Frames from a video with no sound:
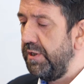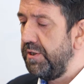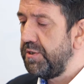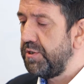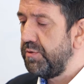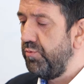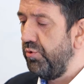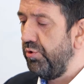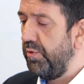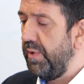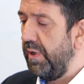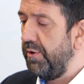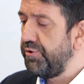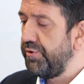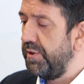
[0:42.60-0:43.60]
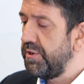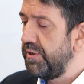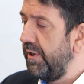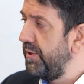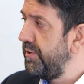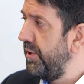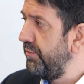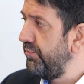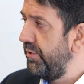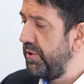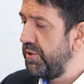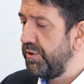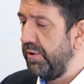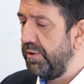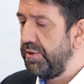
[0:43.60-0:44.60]
it's more about translating
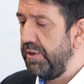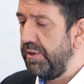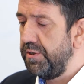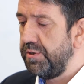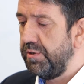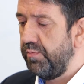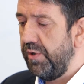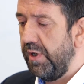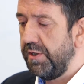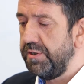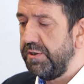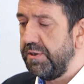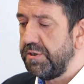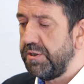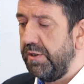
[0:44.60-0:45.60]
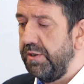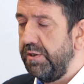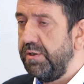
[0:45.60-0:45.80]
research into practice, i.e.